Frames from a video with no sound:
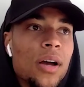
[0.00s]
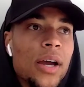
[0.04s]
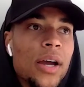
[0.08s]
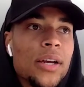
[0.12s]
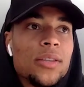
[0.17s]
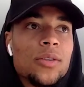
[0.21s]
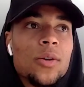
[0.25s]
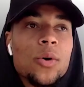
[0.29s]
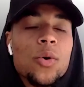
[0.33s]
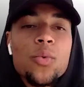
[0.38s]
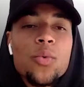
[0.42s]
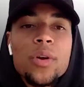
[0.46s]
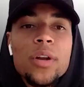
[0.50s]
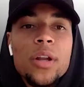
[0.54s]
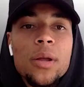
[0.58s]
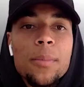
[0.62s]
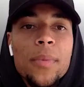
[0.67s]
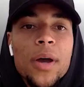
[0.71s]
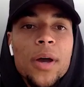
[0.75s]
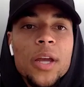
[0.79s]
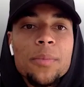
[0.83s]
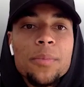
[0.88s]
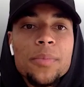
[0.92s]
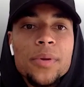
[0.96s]
I don't really
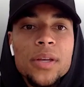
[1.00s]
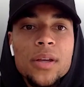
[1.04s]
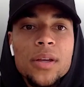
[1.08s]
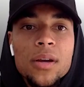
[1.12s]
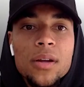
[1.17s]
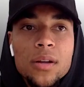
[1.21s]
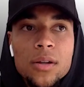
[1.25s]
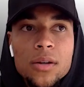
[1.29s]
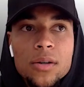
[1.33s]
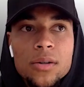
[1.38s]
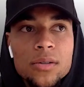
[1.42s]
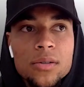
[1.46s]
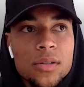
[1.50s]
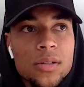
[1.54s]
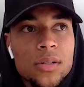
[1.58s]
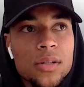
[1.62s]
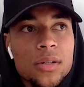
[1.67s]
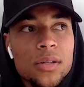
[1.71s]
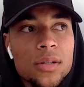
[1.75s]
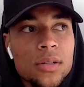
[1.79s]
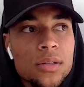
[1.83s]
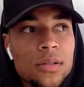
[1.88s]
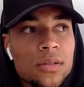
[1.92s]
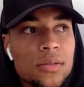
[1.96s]
mind being alone.
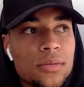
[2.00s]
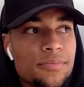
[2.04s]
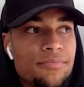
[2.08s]
Uh,